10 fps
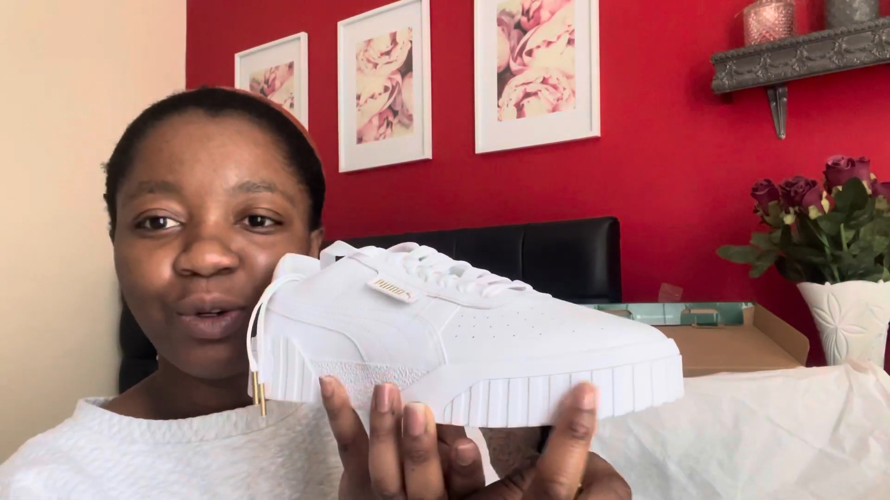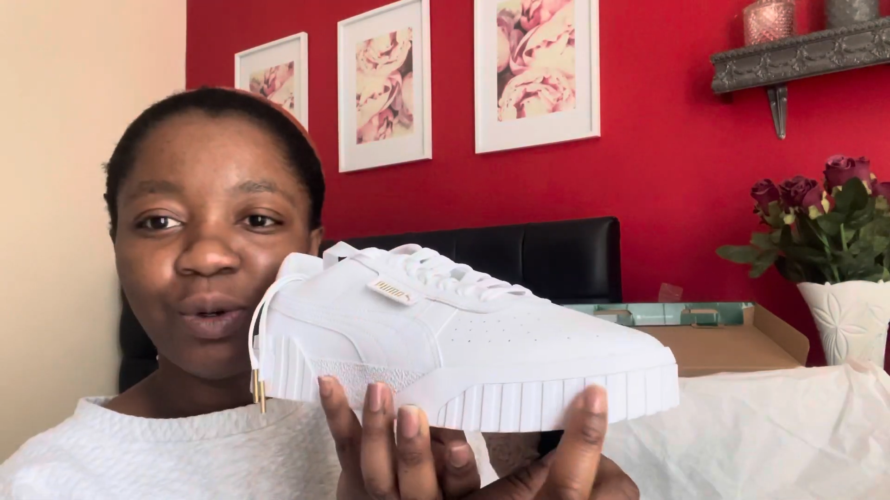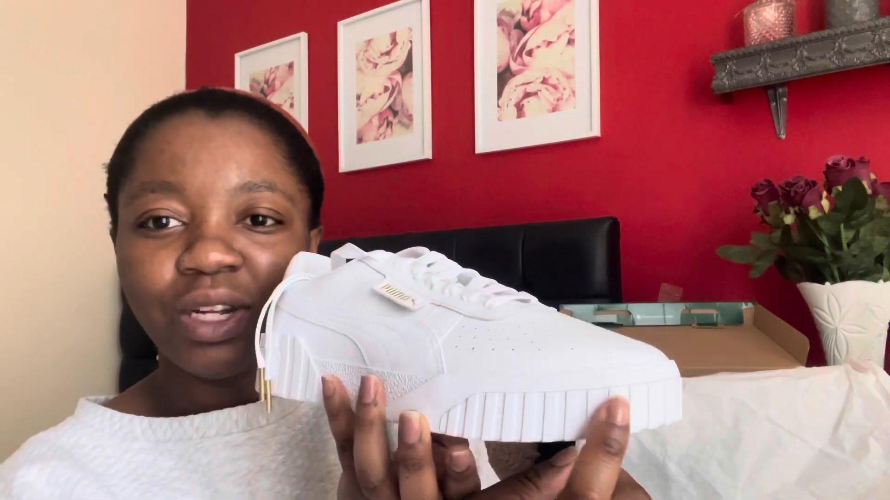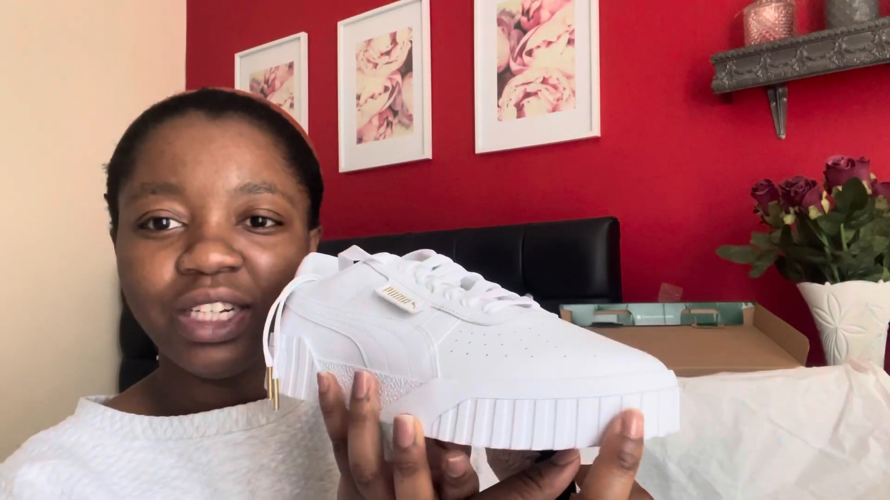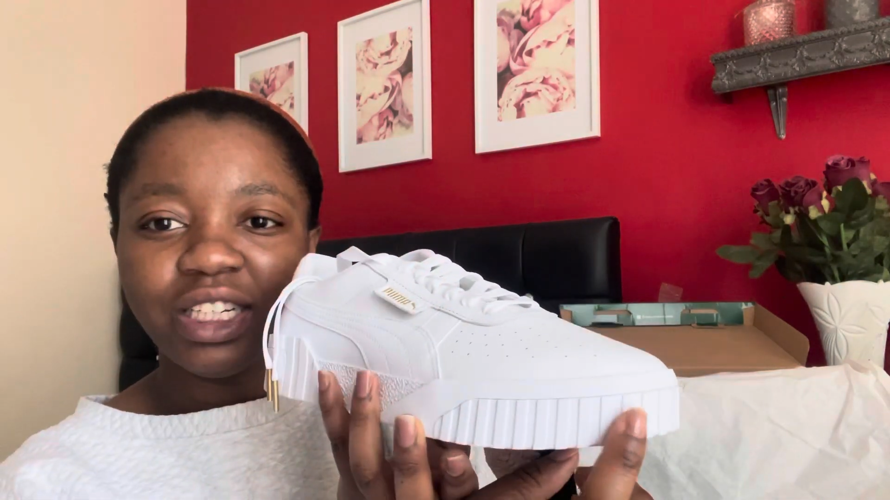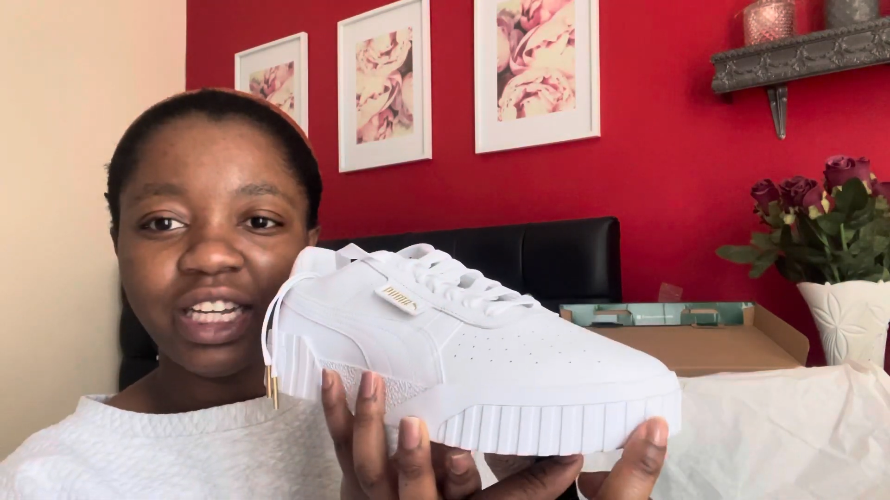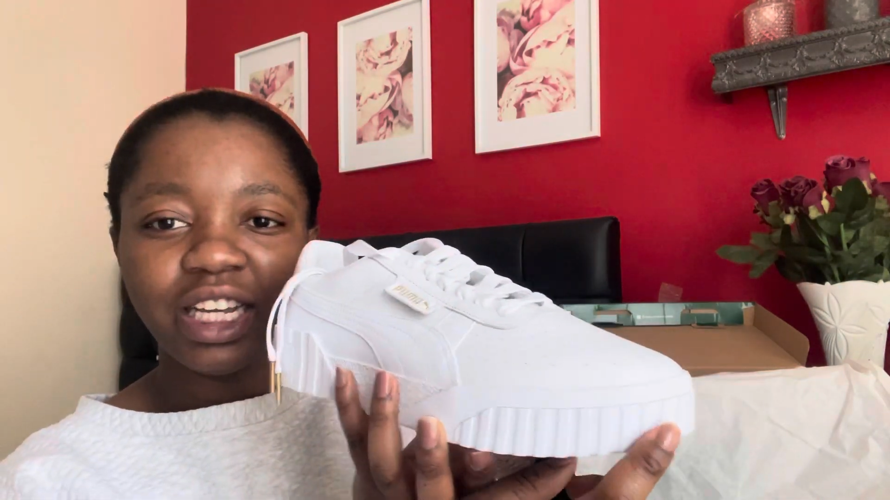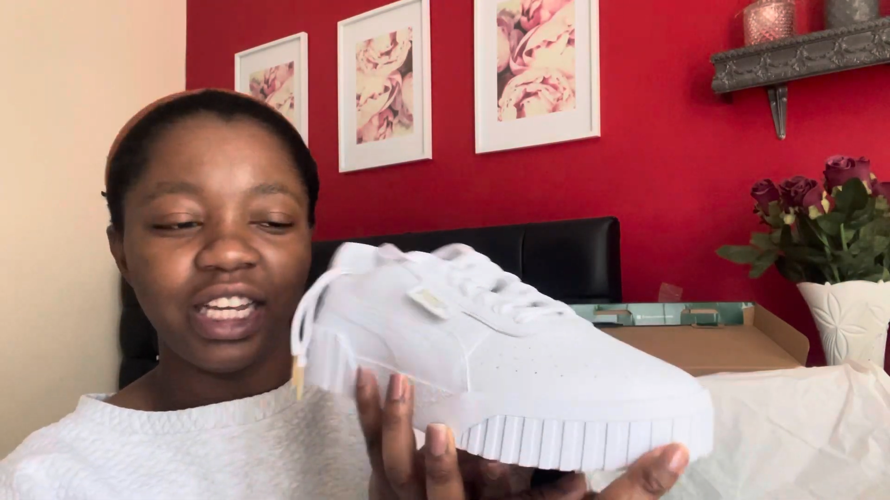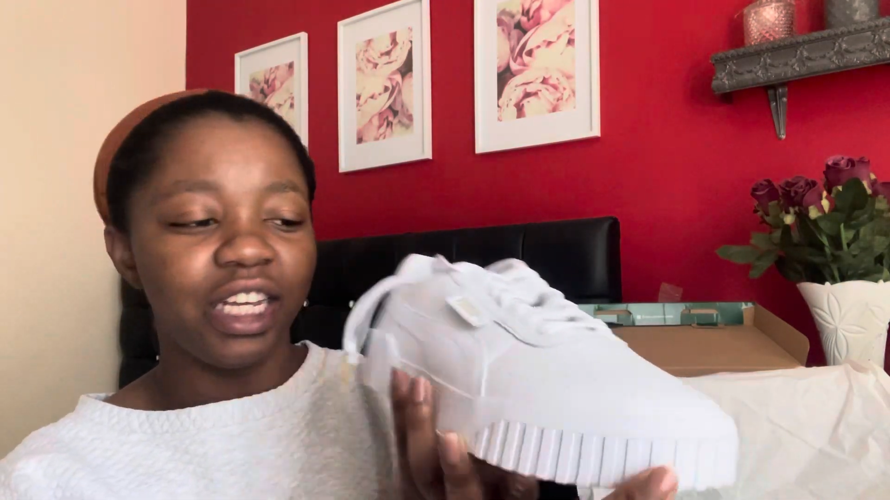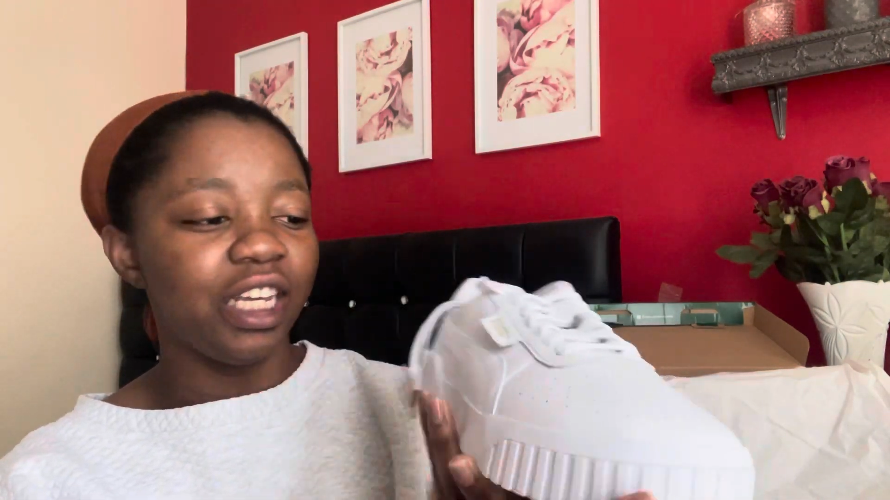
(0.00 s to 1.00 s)
all of
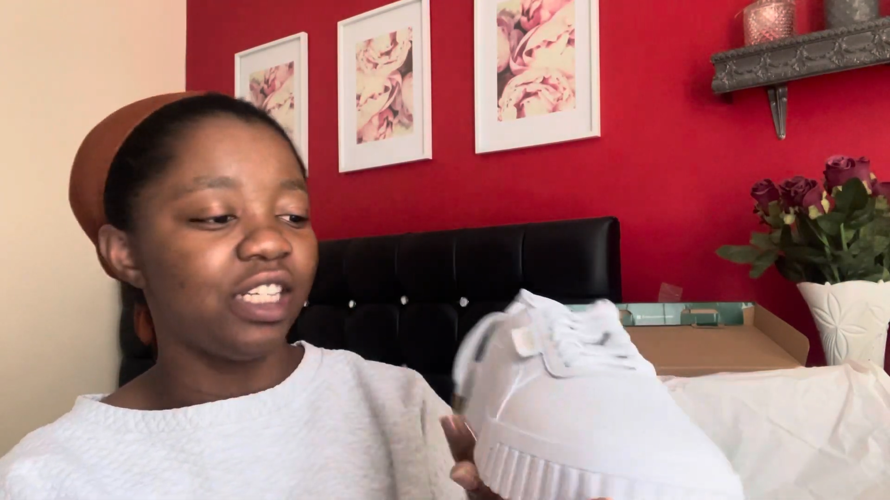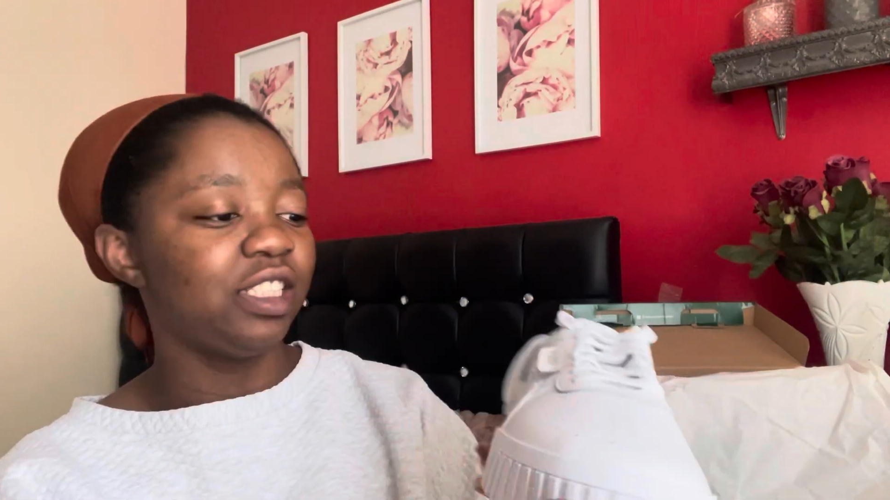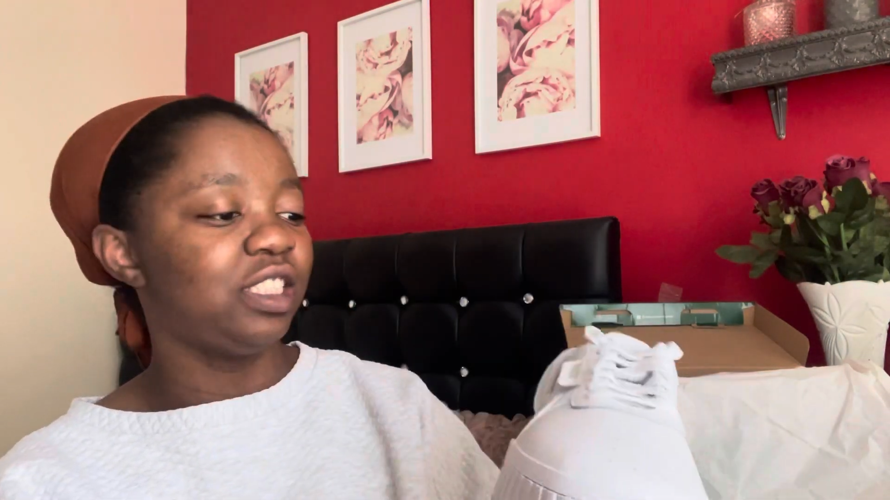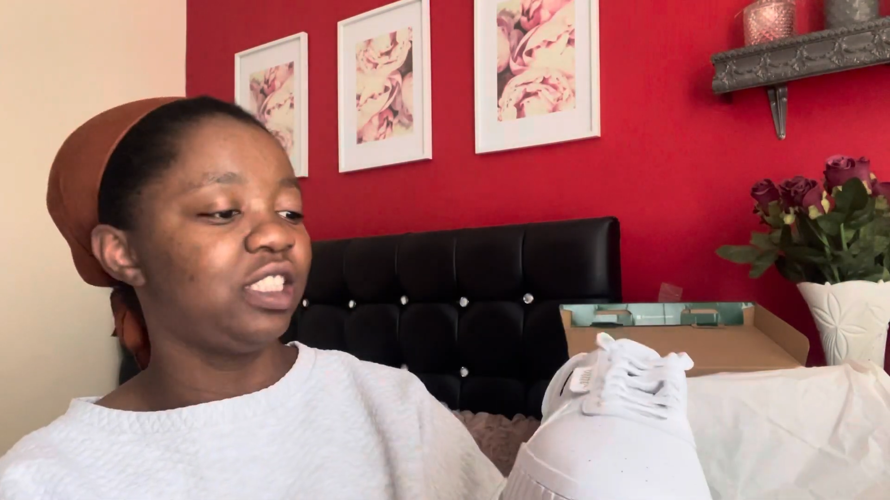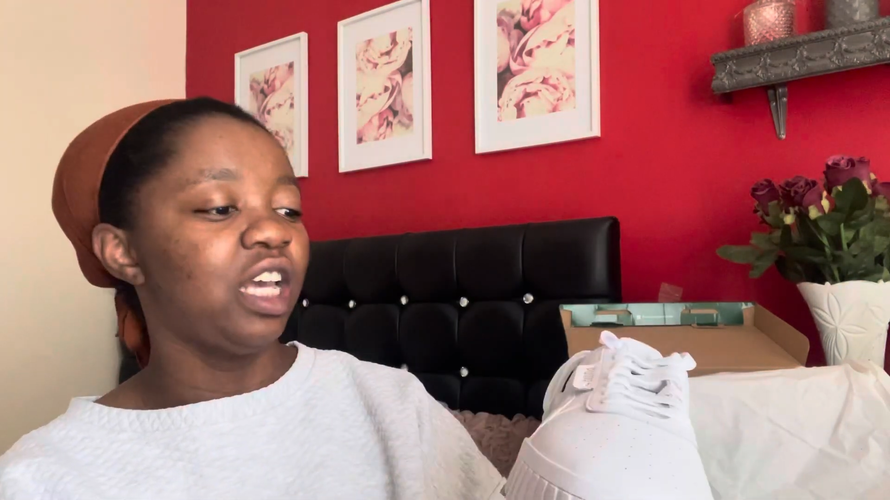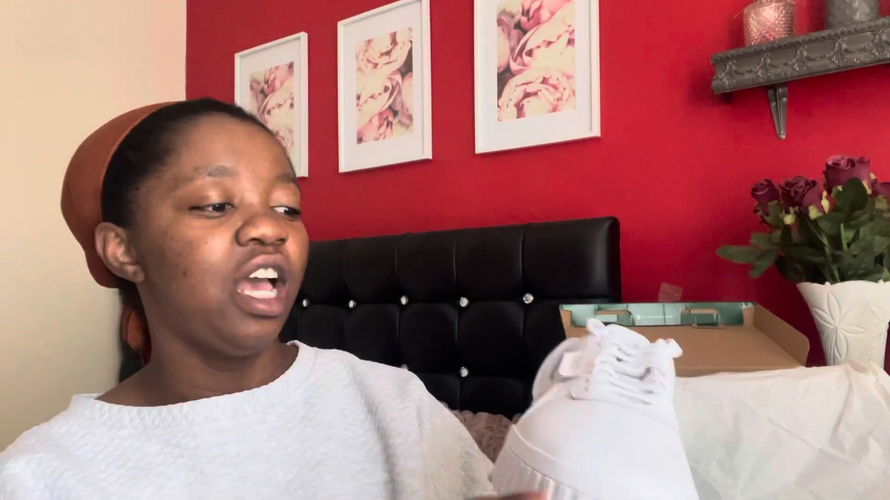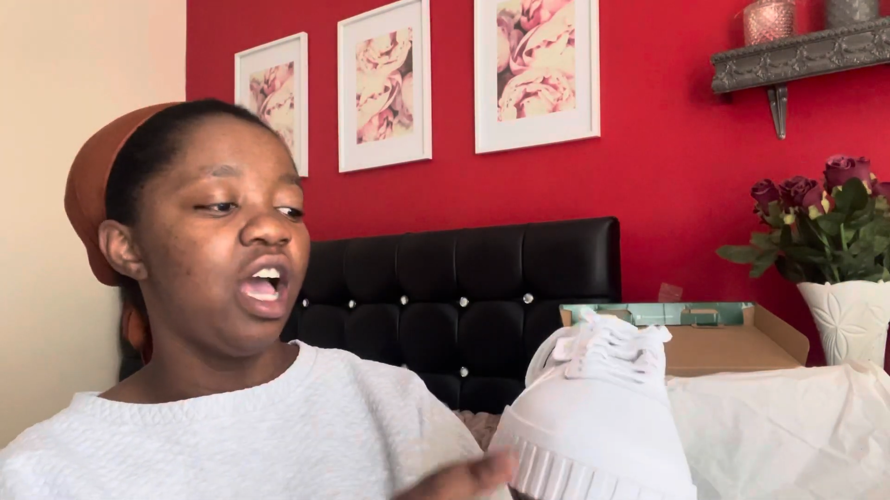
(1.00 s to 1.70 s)
this.